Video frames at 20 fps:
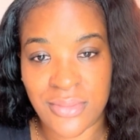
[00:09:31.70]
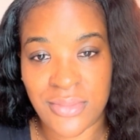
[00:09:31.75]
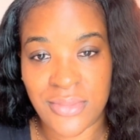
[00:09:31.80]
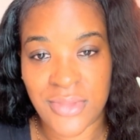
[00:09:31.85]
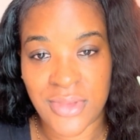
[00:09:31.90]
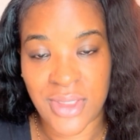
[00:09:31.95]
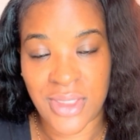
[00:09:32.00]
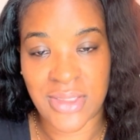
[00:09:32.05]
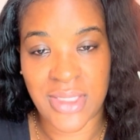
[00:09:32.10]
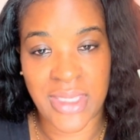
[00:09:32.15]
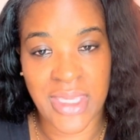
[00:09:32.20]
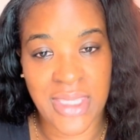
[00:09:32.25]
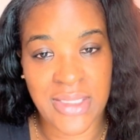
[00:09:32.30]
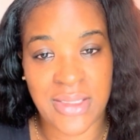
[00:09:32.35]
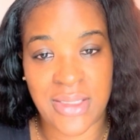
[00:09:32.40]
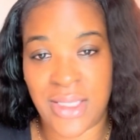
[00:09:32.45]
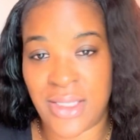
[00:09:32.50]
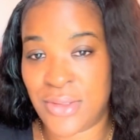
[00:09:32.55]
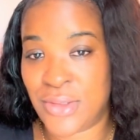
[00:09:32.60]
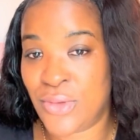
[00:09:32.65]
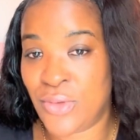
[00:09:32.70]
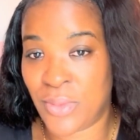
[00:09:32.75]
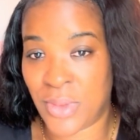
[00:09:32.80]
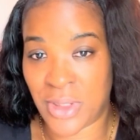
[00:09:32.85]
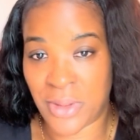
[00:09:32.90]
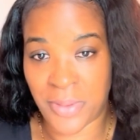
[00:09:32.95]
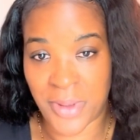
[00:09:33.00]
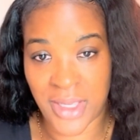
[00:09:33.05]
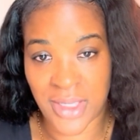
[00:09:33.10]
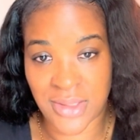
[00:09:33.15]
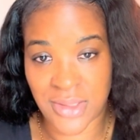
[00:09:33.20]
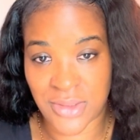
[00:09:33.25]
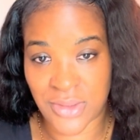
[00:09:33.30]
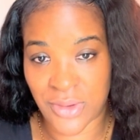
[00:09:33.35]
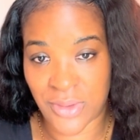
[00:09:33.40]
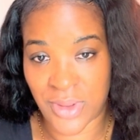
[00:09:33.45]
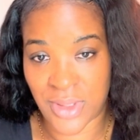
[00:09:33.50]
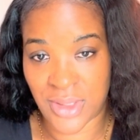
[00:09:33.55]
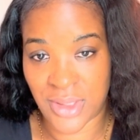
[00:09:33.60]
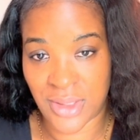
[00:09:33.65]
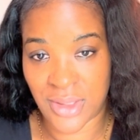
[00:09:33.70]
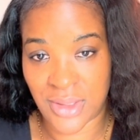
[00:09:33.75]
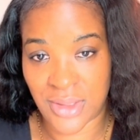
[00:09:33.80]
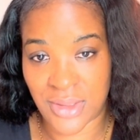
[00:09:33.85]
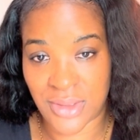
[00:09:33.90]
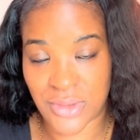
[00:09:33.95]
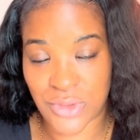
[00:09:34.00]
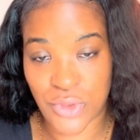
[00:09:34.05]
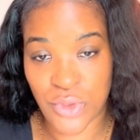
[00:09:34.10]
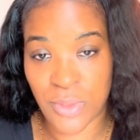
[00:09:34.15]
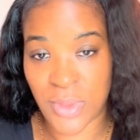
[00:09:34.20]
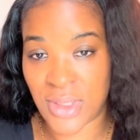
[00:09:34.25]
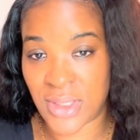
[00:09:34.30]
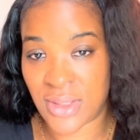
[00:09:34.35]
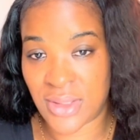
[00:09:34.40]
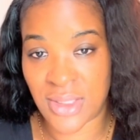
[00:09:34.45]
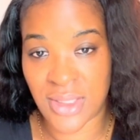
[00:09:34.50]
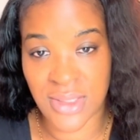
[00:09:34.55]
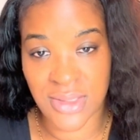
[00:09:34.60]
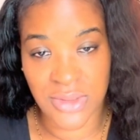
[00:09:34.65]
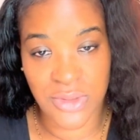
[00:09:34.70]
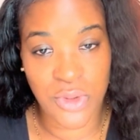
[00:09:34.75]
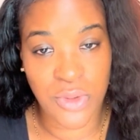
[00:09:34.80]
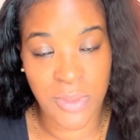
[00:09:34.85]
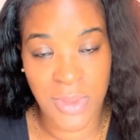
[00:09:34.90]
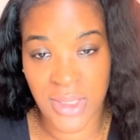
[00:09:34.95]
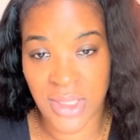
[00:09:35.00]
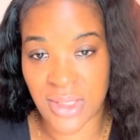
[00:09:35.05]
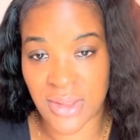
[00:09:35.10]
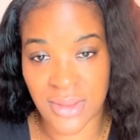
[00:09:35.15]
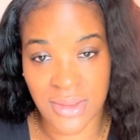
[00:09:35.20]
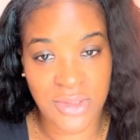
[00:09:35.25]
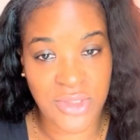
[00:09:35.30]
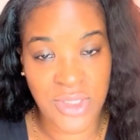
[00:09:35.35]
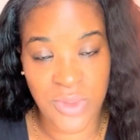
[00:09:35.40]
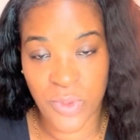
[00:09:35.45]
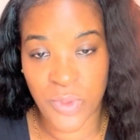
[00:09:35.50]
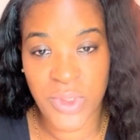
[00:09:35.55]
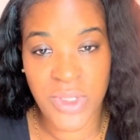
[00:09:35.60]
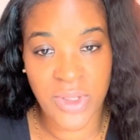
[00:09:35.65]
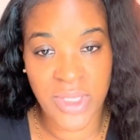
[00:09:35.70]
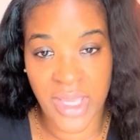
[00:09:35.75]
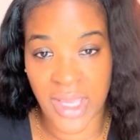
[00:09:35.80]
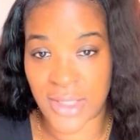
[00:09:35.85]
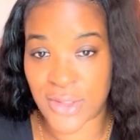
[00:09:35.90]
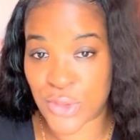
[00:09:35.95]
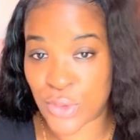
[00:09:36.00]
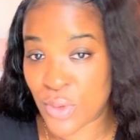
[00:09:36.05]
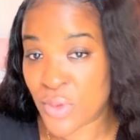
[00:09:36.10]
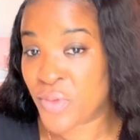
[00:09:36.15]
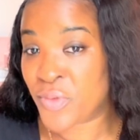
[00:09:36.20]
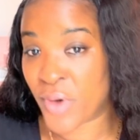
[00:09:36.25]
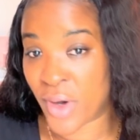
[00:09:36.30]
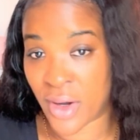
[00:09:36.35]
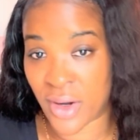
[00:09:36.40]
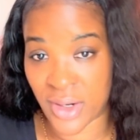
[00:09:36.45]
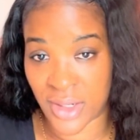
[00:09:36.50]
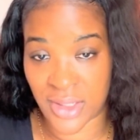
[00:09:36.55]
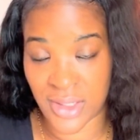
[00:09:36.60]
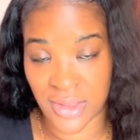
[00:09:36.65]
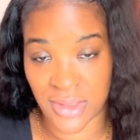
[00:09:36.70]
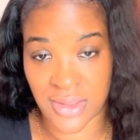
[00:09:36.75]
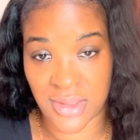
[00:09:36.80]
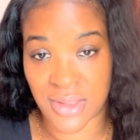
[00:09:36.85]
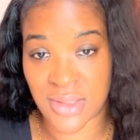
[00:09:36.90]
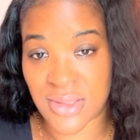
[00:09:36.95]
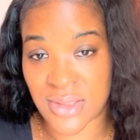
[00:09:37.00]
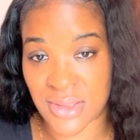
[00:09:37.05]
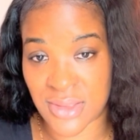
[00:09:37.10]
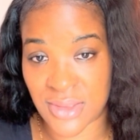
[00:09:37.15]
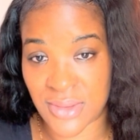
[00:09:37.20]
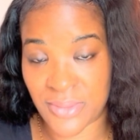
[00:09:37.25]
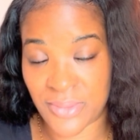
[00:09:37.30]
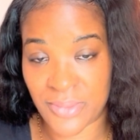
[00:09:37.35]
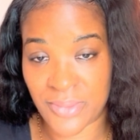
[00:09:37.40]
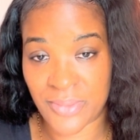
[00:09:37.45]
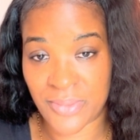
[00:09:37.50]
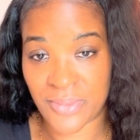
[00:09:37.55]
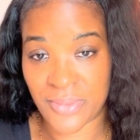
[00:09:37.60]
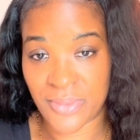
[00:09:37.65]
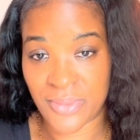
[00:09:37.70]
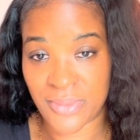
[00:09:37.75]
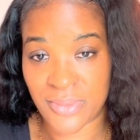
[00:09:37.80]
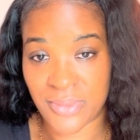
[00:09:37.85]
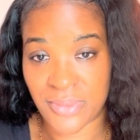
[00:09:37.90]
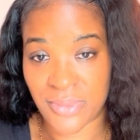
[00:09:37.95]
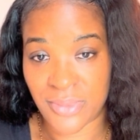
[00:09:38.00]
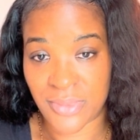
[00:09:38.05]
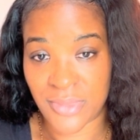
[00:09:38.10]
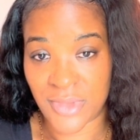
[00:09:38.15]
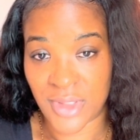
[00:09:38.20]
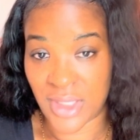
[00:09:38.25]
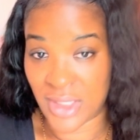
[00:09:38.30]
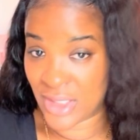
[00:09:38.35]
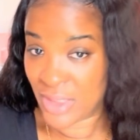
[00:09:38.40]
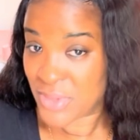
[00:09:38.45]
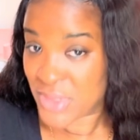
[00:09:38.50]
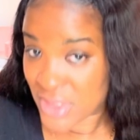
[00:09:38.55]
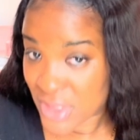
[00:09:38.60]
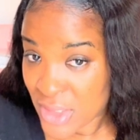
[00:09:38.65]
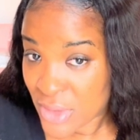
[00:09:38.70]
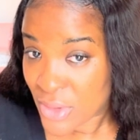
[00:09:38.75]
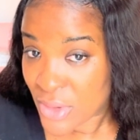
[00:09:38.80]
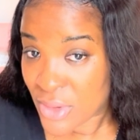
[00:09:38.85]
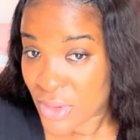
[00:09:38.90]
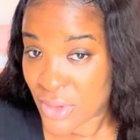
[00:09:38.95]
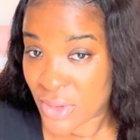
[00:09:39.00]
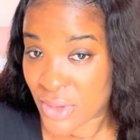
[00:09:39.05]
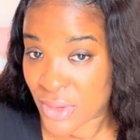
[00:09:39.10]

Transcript: Because I gave this lady too many passes already. Too many things. We don't got too far in this. And I'm still